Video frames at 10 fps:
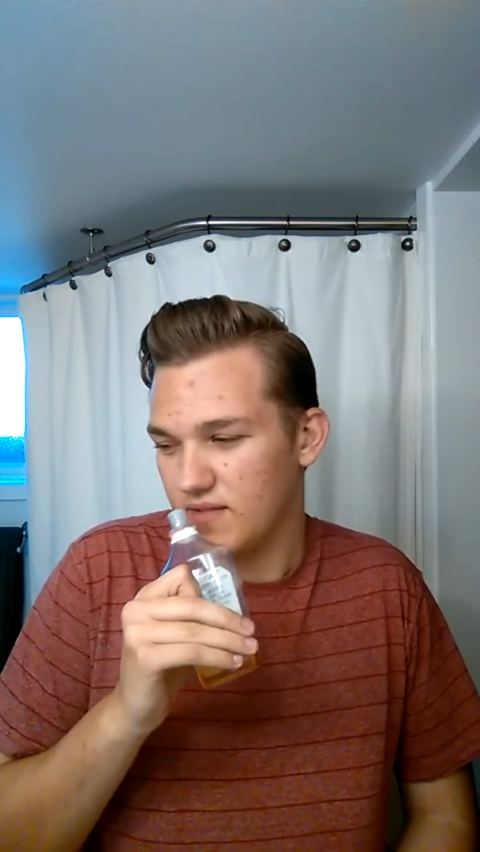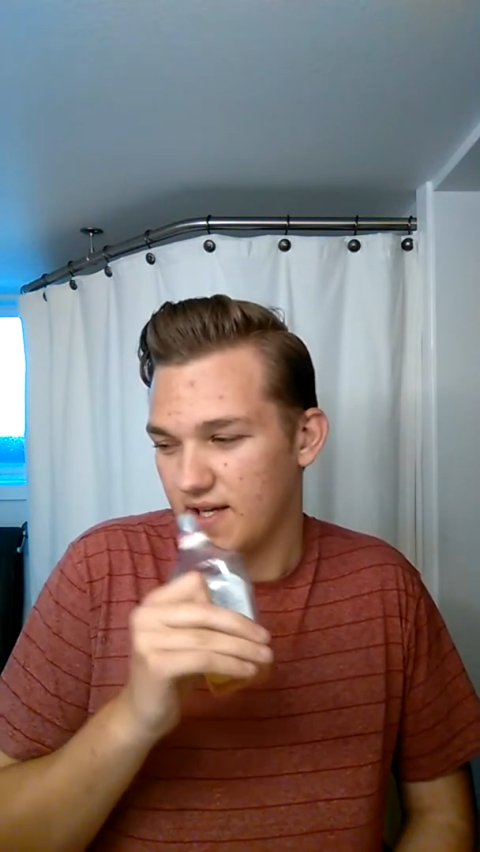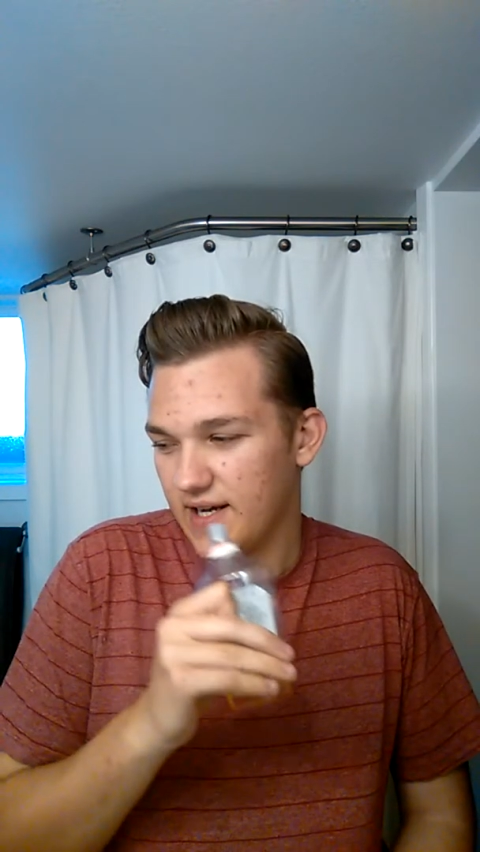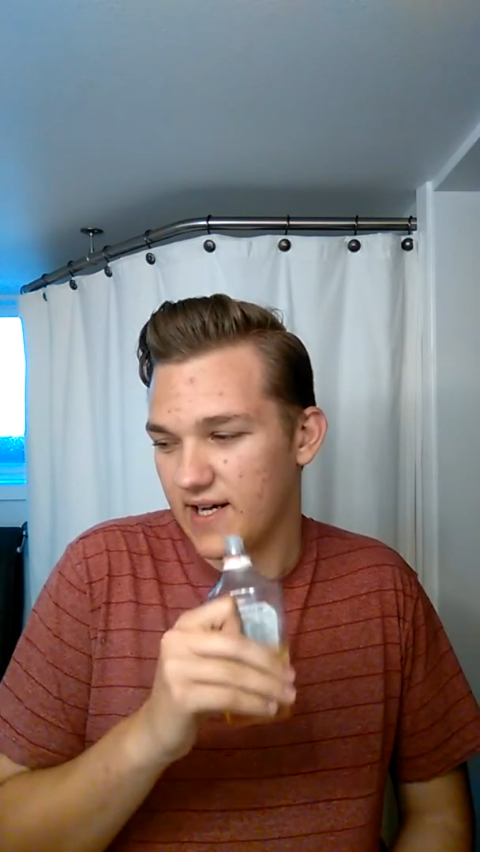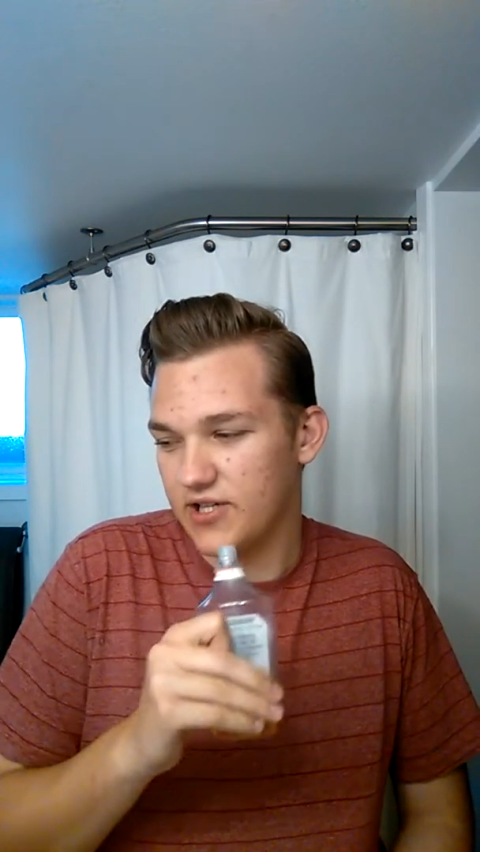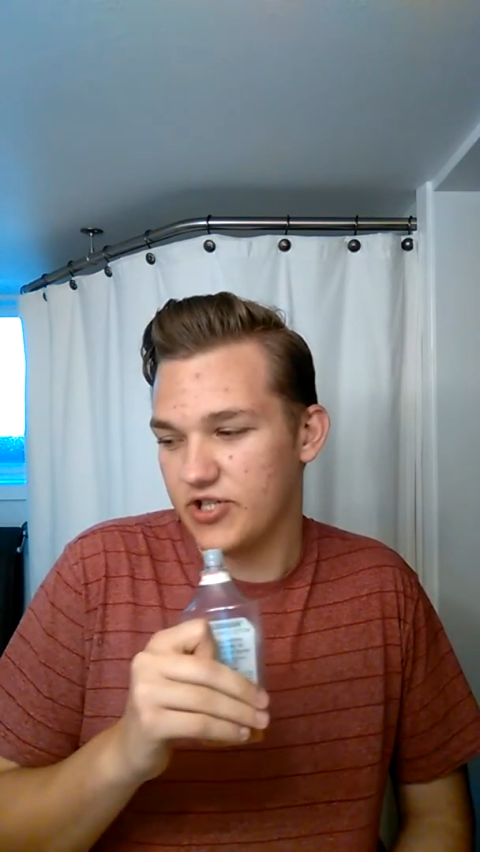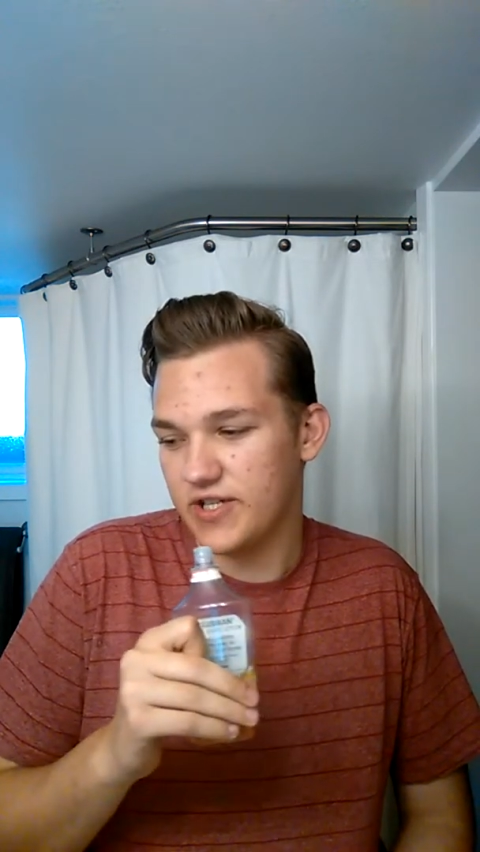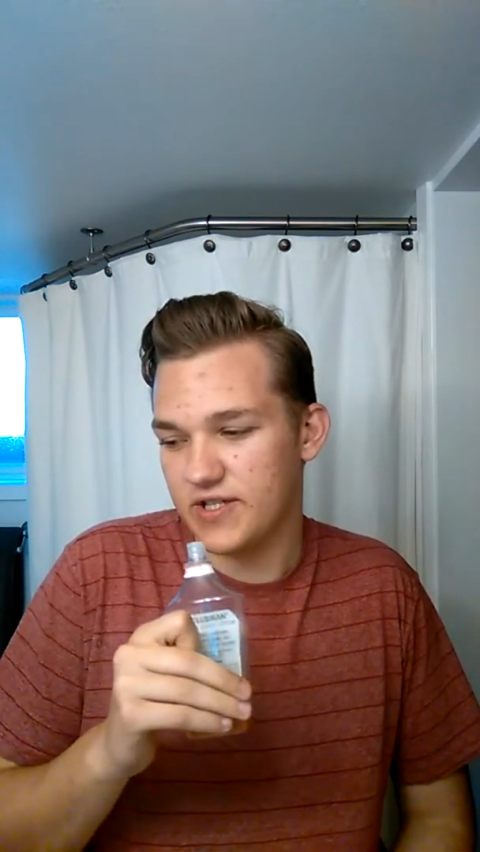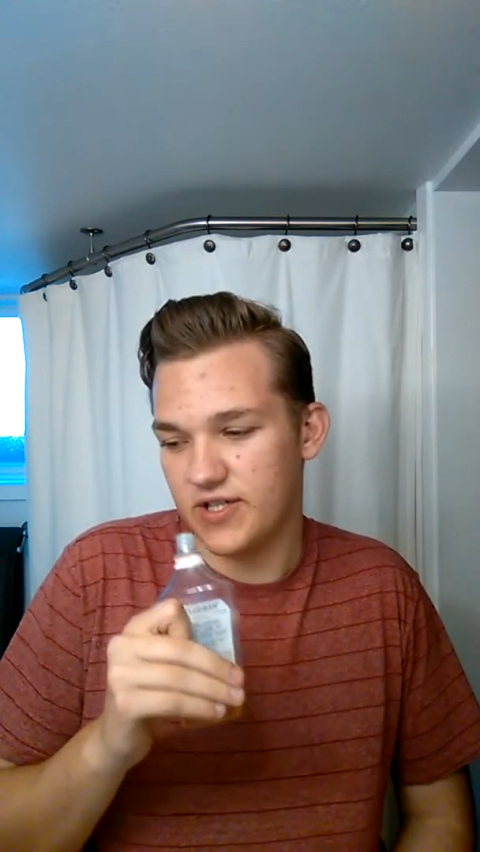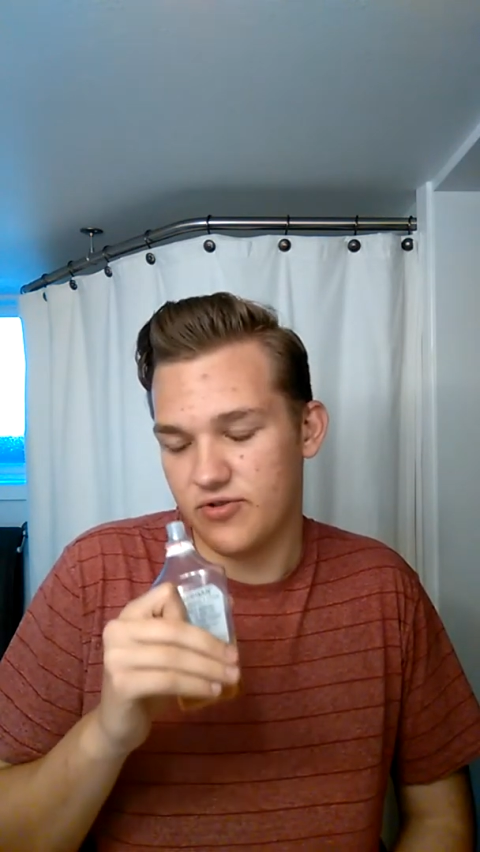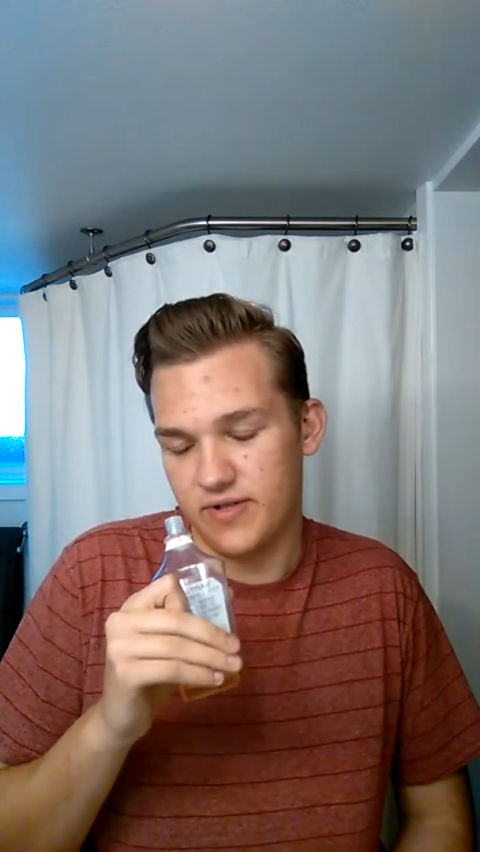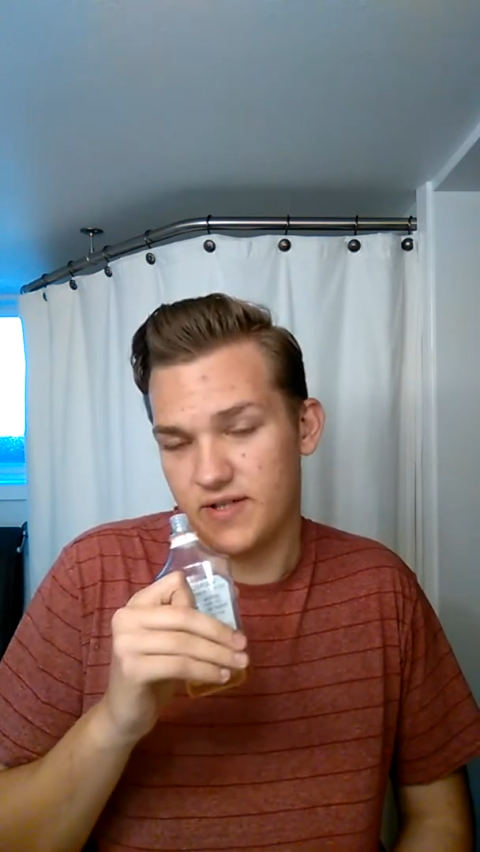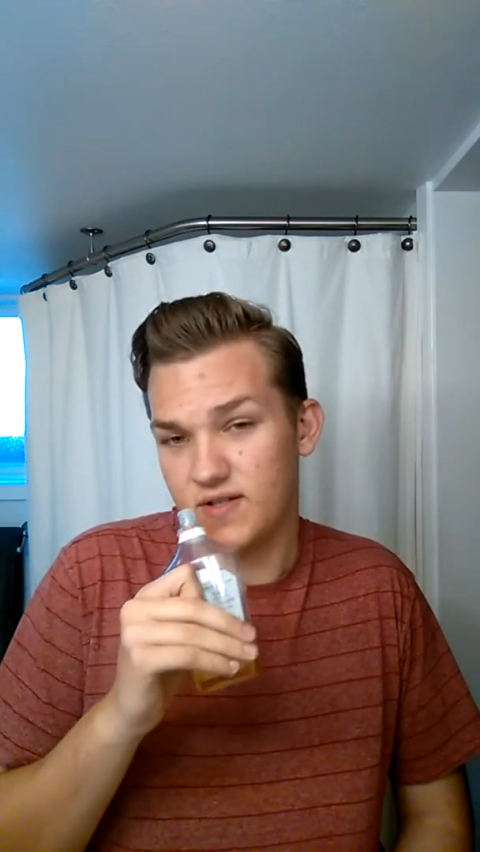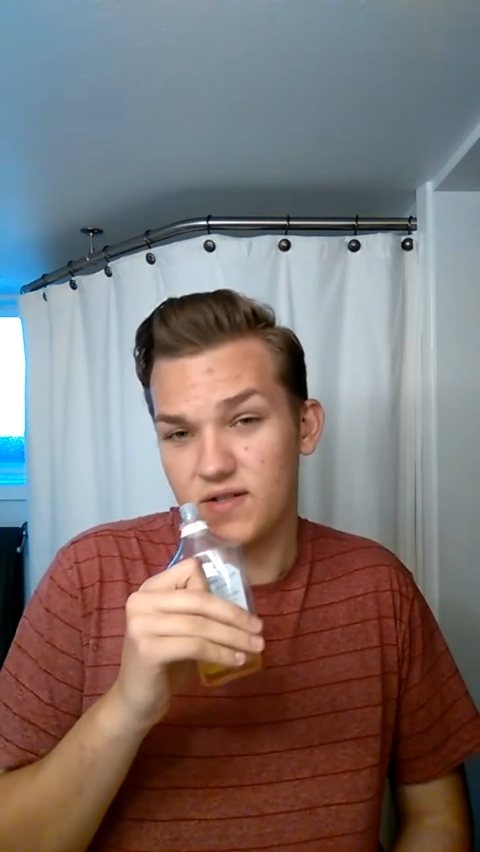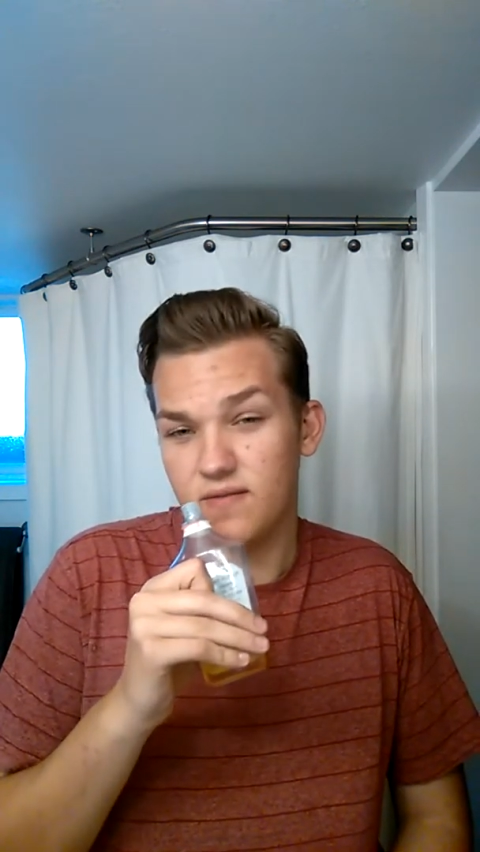Then I got just
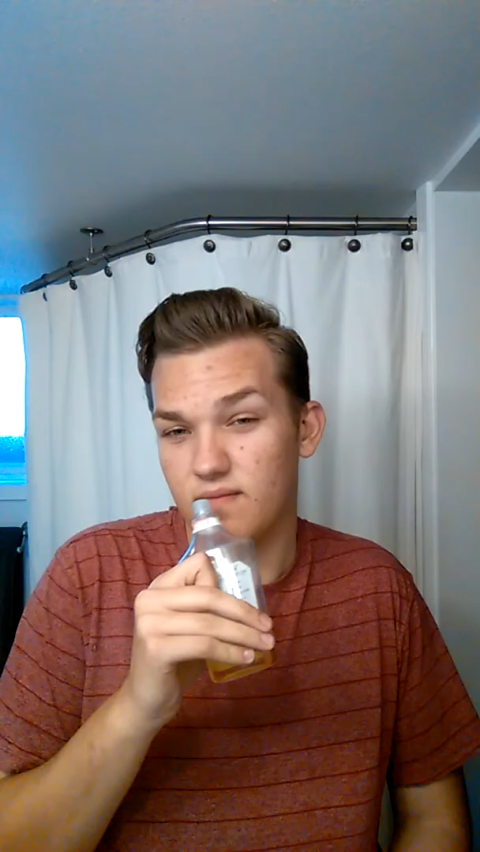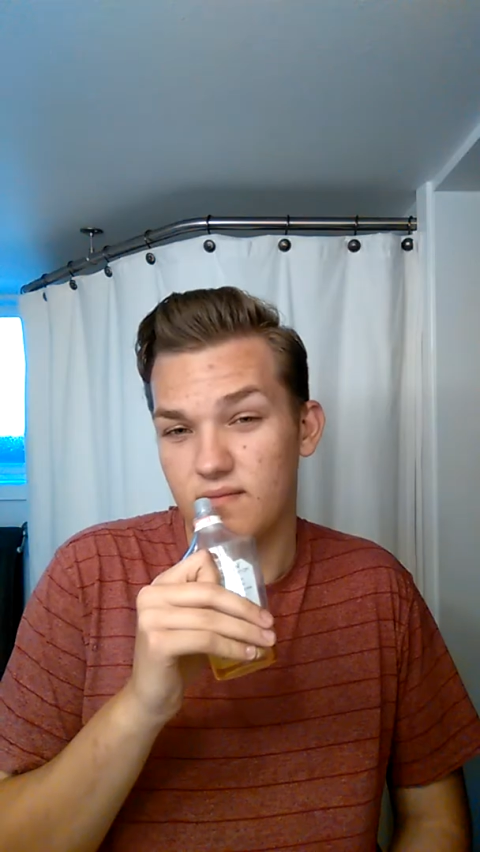citrus.